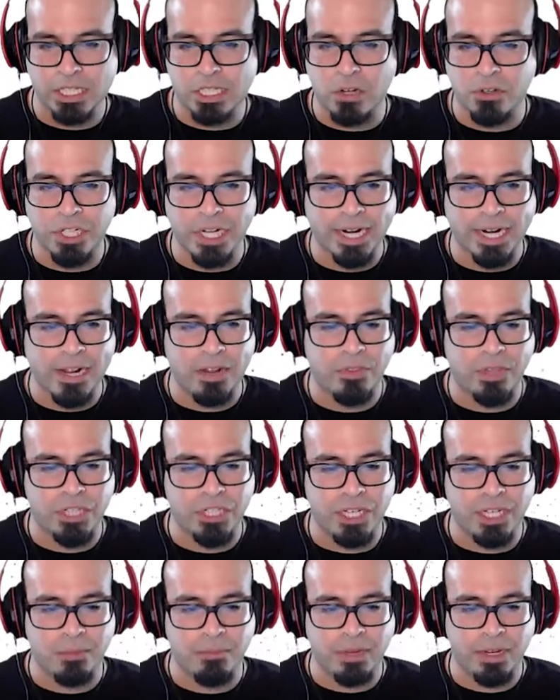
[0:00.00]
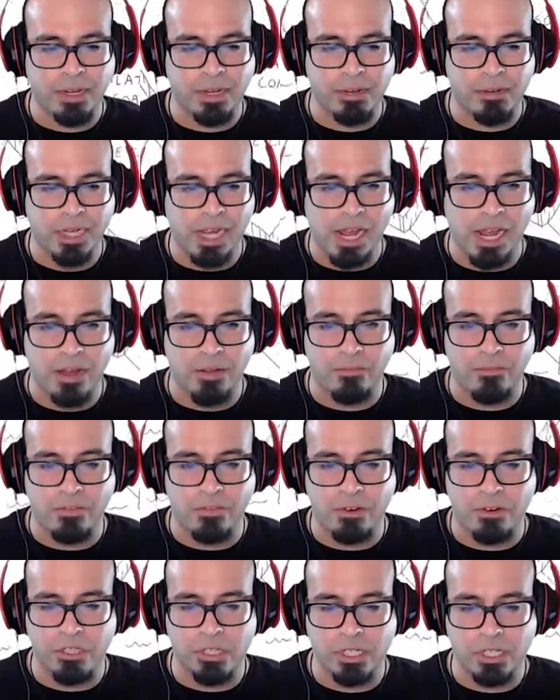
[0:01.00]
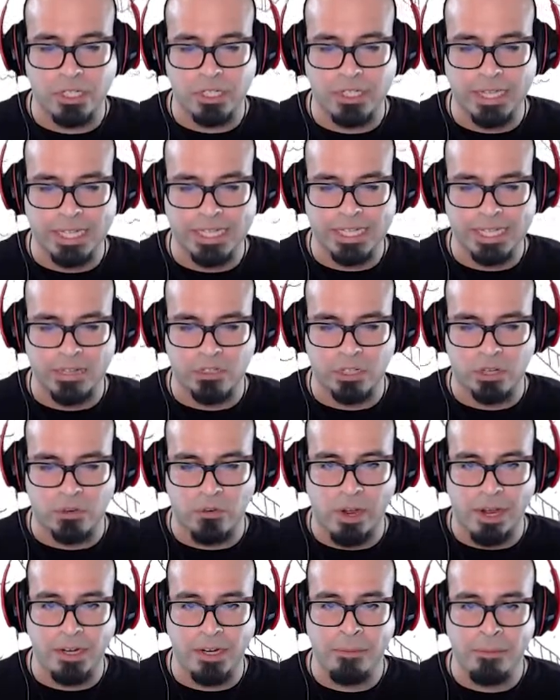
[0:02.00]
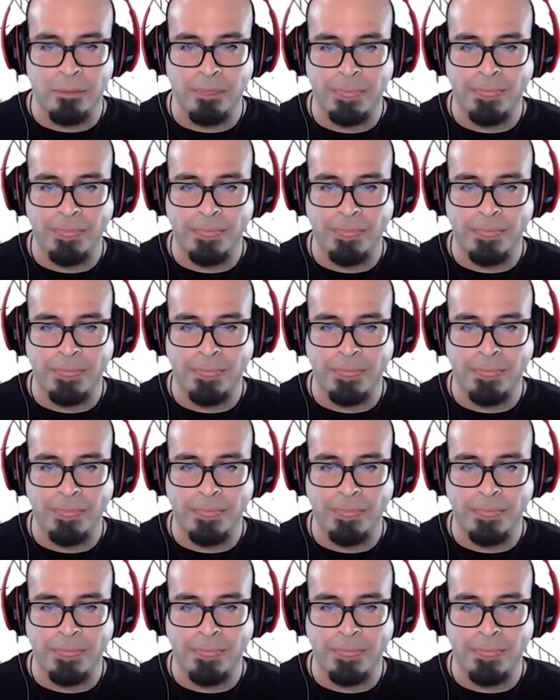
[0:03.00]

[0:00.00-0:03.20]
let's go check out the Jellybean Town first, because that sounds great.